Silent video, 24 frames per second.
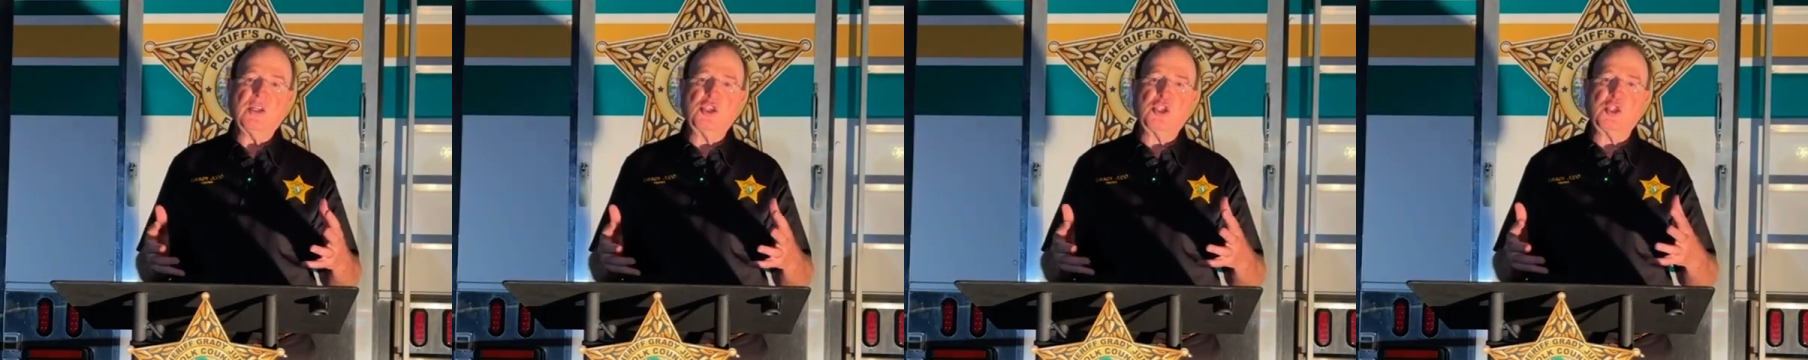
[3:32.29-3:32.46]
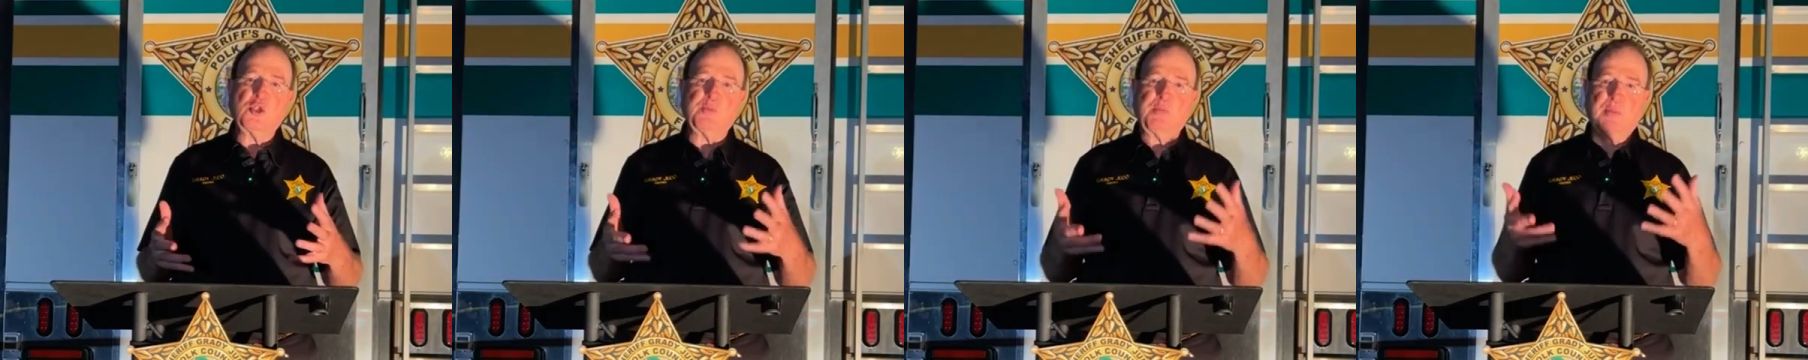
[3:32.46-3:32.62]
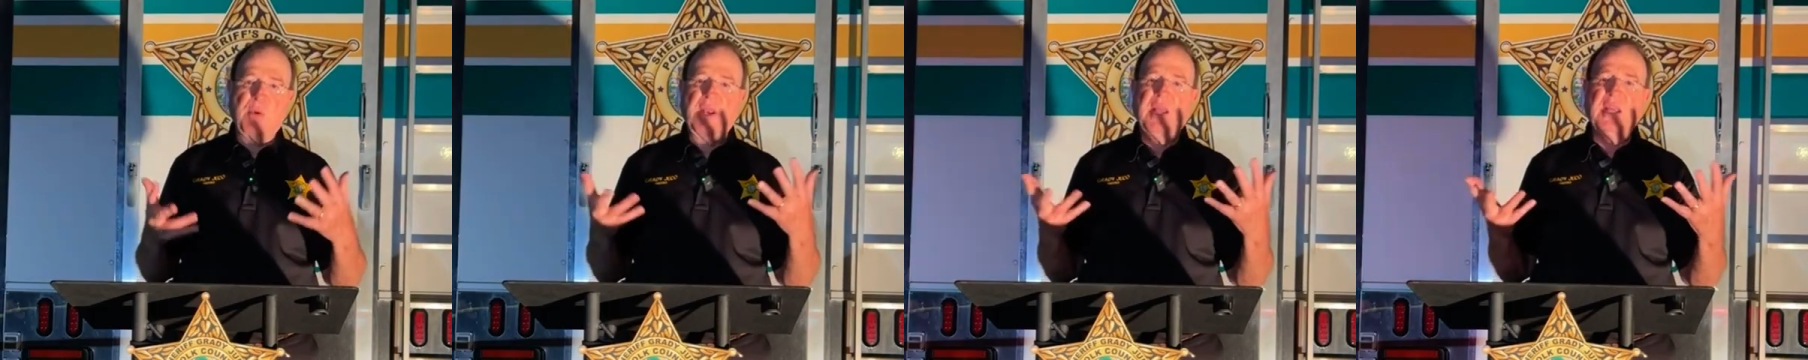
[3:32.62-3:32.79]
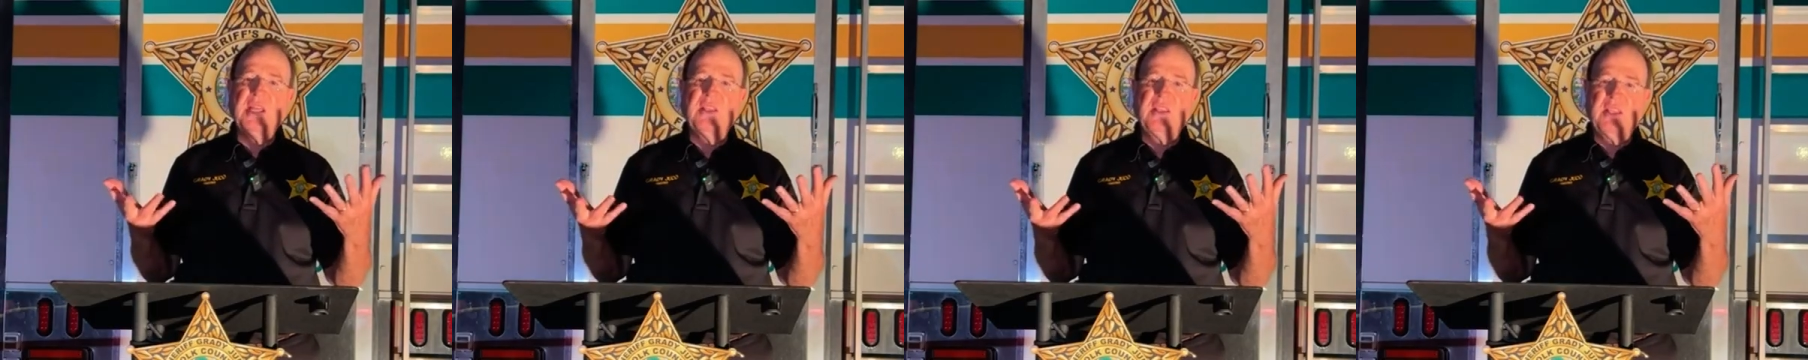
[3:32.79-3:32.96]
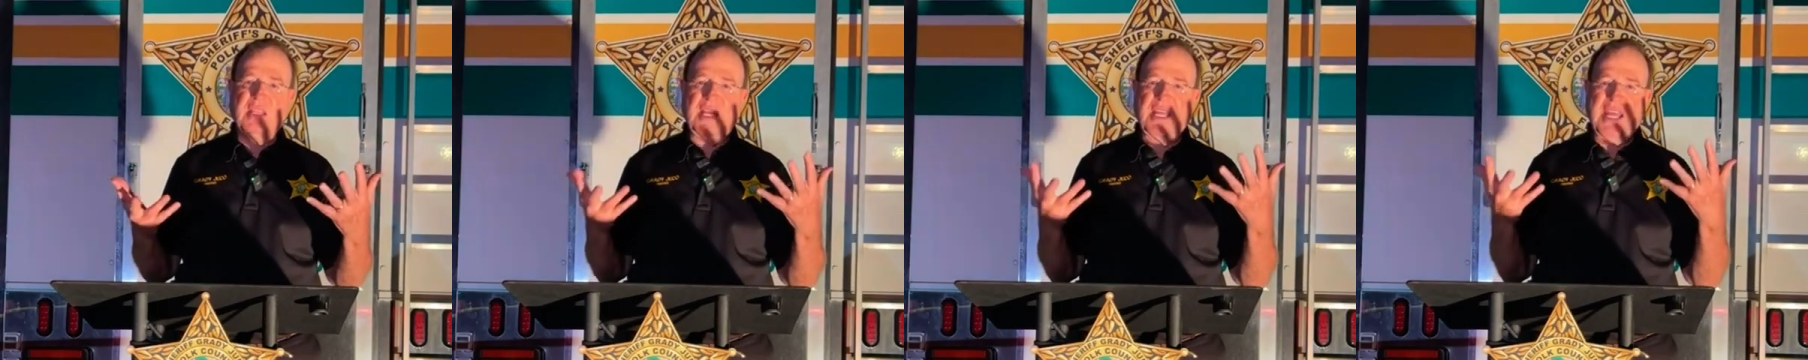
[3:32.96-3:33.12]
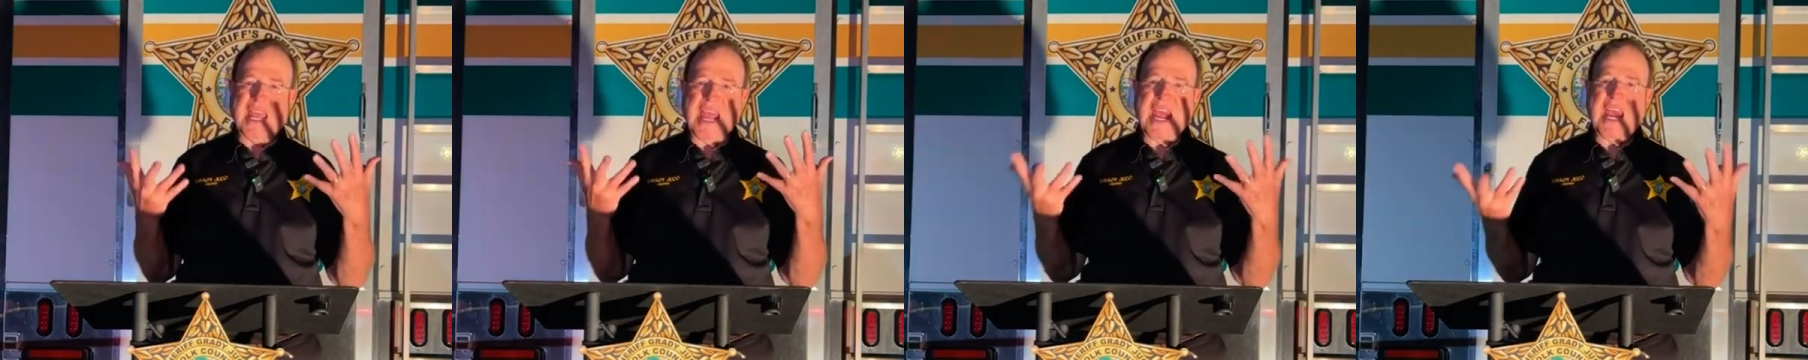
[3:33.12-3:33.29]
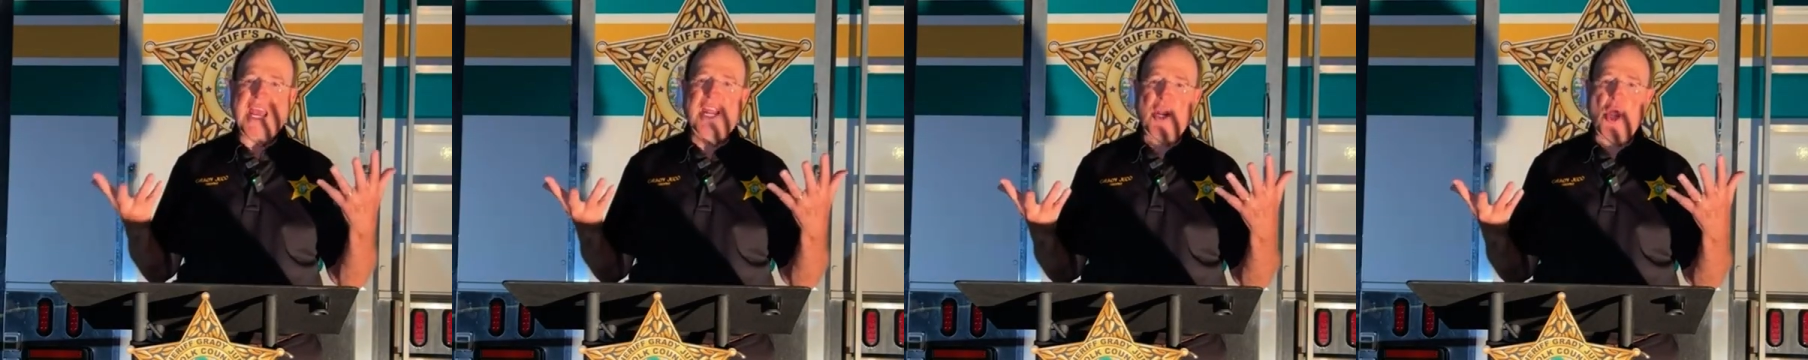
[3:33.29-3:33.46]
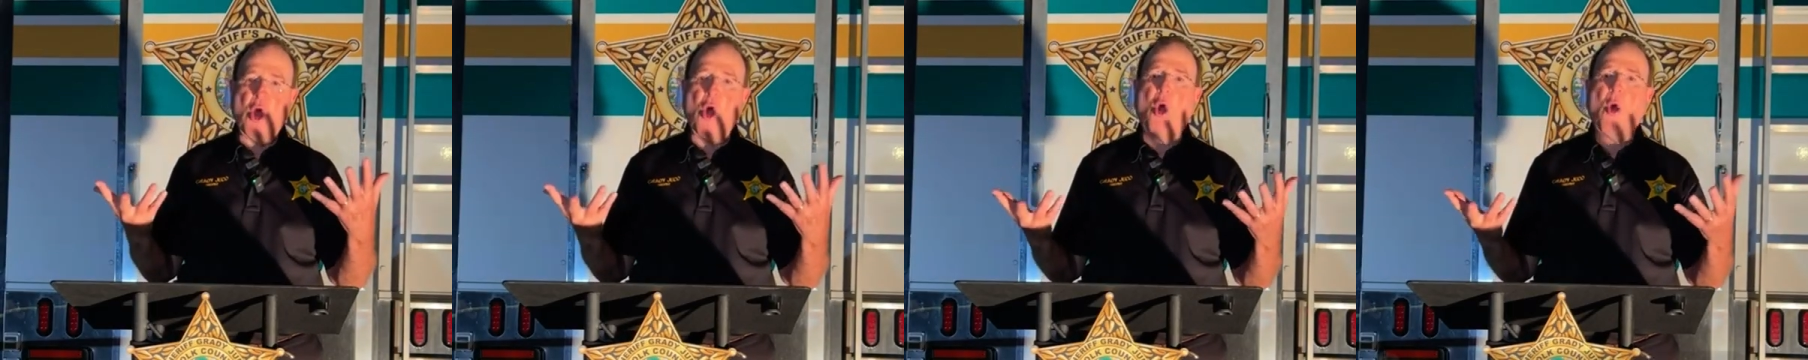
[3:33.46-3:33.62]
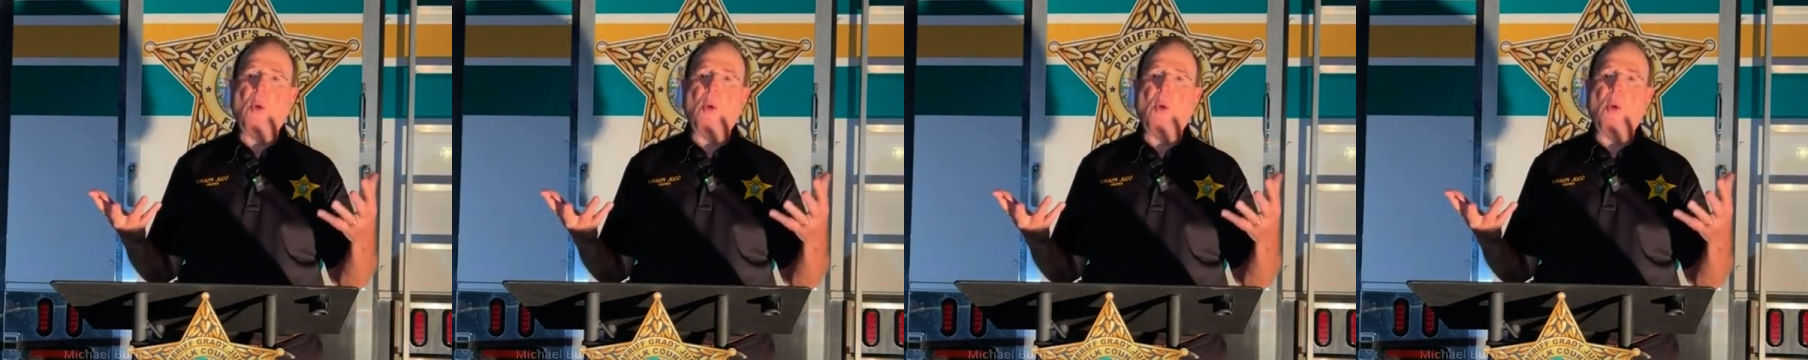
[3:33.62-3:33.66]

split the head